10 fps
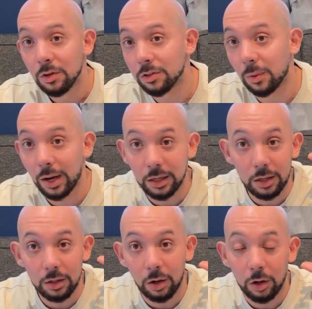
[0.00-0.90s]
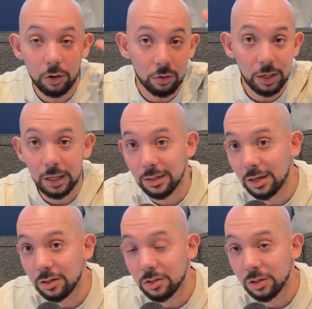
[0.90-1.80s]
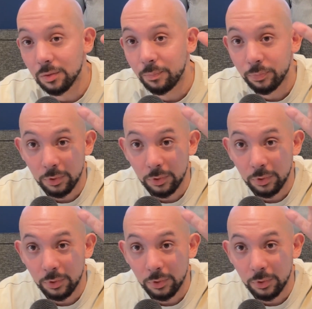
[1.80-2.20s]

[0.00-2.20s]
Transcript: So I can create attention